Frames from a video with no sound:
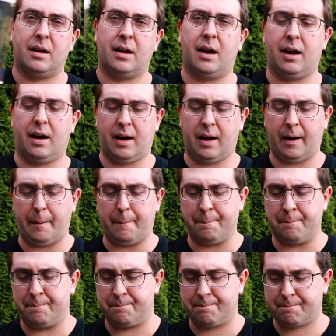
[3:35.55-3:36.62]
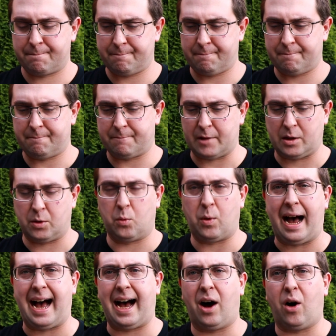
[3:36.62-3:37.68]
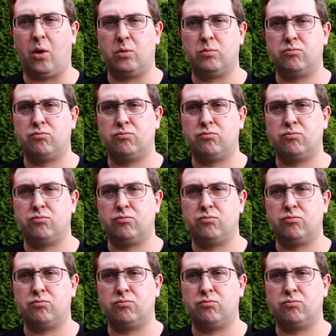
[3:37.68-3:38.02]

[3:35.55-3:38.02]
Wow.